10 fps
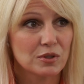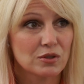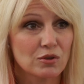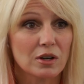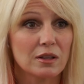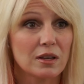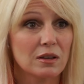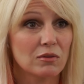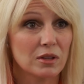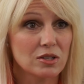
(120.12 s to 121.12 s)
struggling
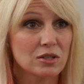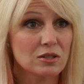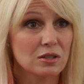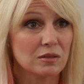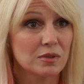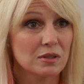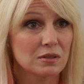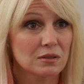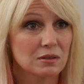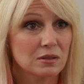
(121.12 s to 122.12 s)
in relationships.
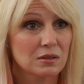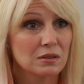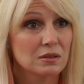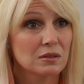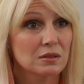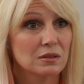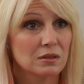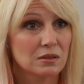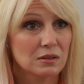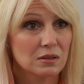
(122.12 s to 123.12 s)

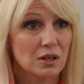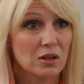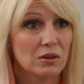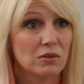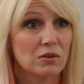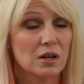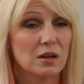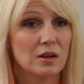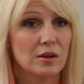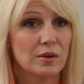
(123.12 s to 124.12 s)
You know,
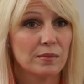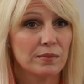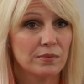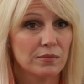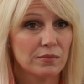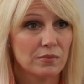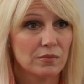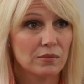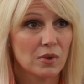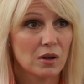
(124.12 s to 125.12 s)
I
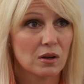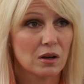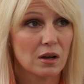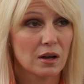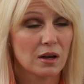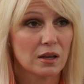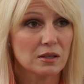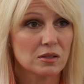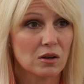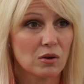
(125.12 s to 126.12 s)

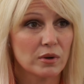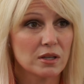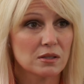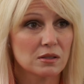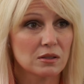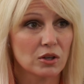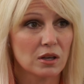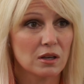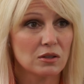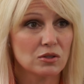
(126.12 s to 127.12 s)
guess always
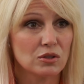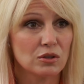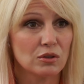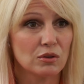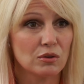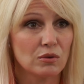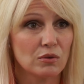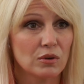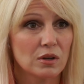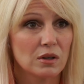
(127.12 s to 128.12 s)
looking to,